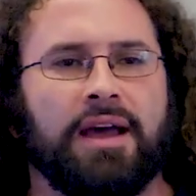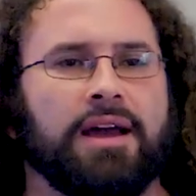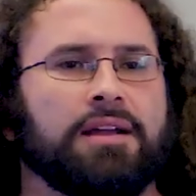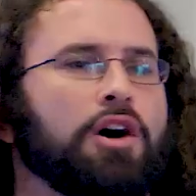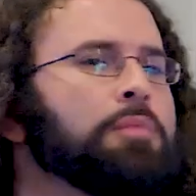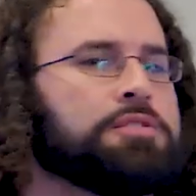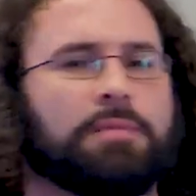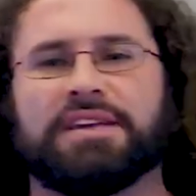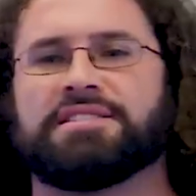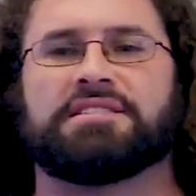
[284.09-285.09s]
and
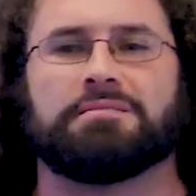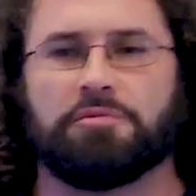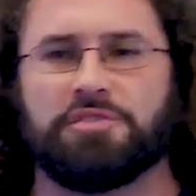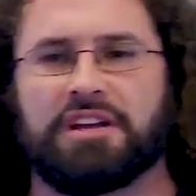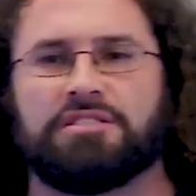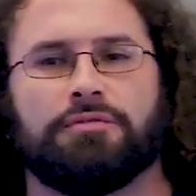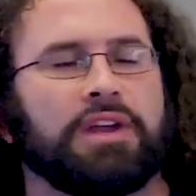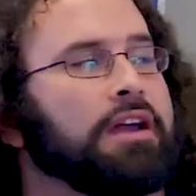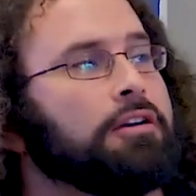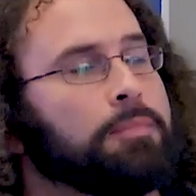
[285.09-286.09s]
optimizes some objective
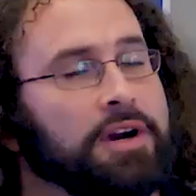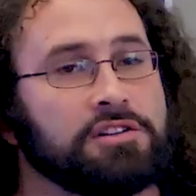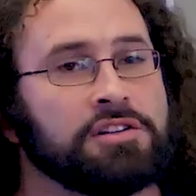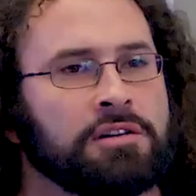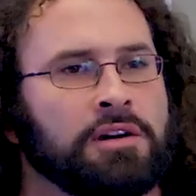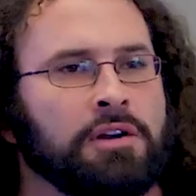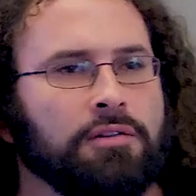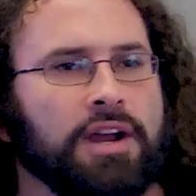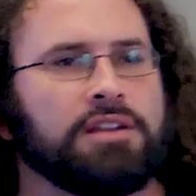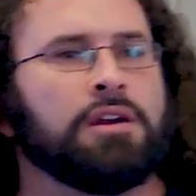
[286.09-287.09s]
we care about,
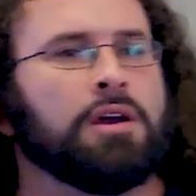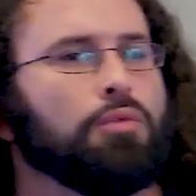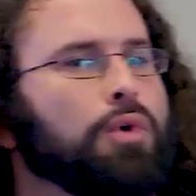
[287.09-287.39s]
right?